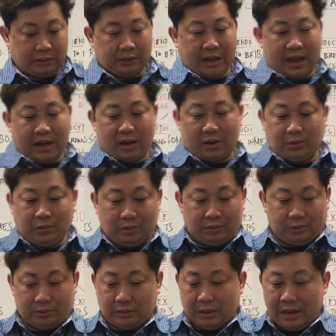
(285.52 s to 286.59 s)
Now,
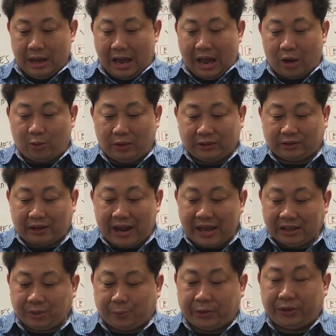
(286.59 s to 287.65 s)
I will
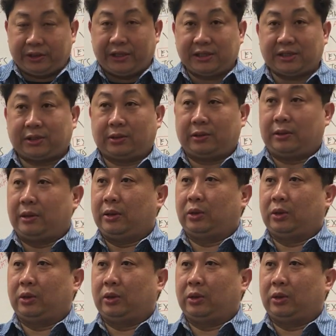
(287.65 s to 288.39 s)
transfer this